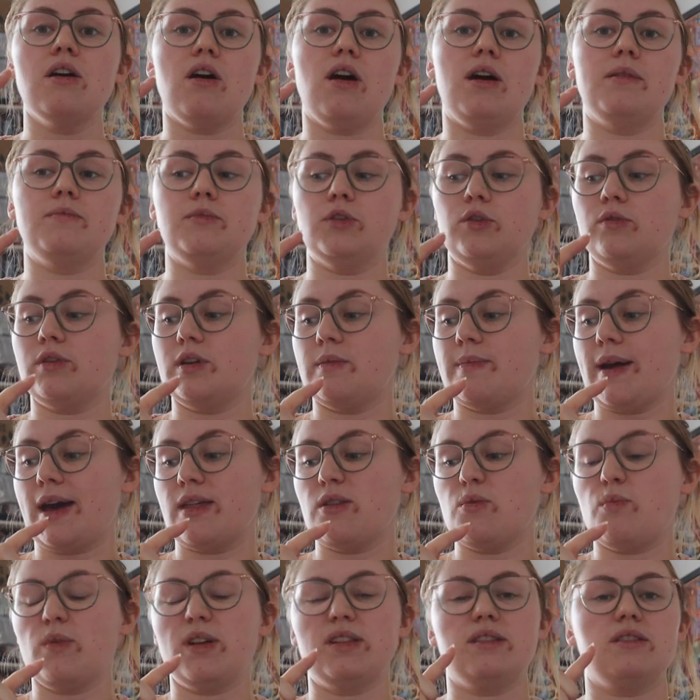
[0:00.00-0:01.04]
I'm talking about
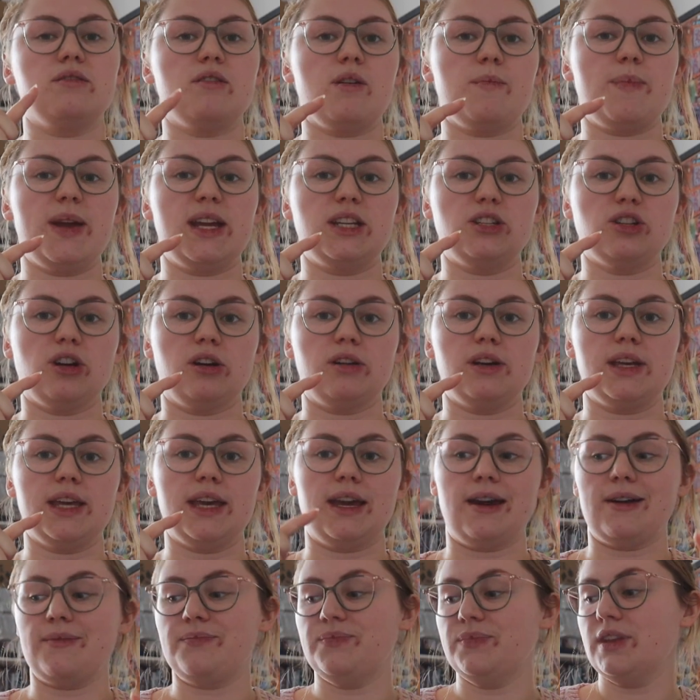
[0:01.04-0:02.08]
the ones that are a bit
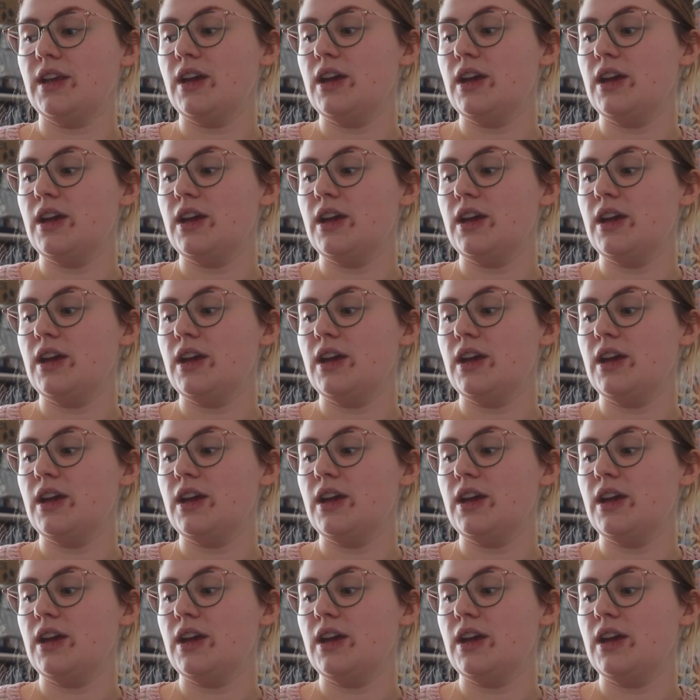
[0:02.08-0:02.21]
chunkier.